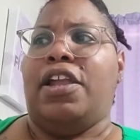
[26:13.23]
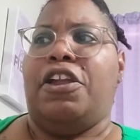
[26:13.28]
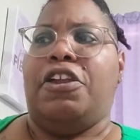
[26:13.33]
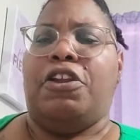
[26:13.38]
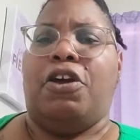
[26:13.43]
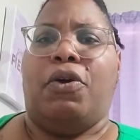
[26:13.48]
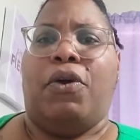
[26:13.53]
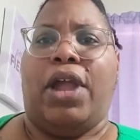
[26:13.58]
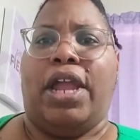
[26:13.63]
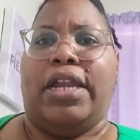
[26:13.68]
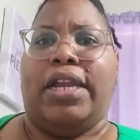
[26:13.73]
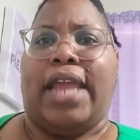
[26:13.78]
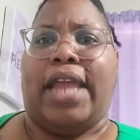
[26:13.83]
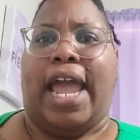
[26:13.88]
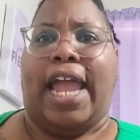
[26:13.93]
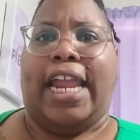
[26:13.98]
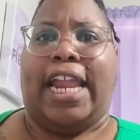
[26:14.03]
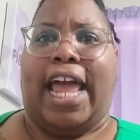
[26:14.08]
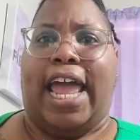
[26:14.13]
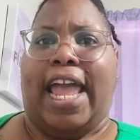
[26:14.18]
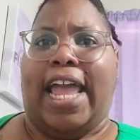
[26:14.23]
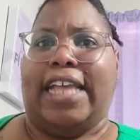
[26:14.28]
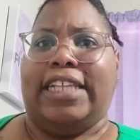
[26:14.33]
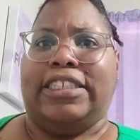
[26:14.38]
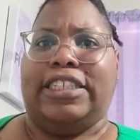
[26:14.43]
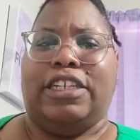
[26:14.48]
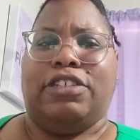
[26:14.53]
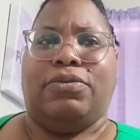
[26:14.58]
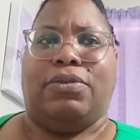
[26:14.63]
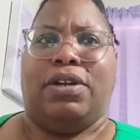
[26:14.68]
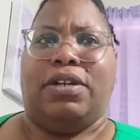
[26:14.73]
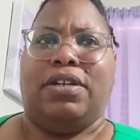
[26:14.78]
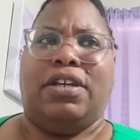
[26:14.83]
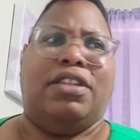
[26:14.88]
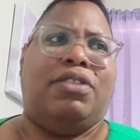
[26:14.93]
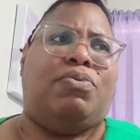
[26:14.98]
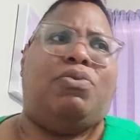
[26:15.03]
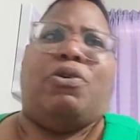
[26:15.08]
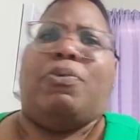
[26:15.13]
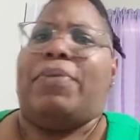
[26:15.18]
you know, at night I had sex with
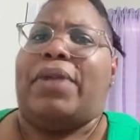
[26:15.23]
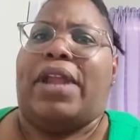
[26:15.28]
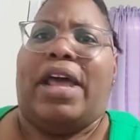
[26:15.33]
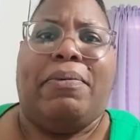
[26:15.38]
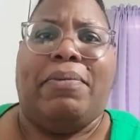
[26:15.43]
another woman.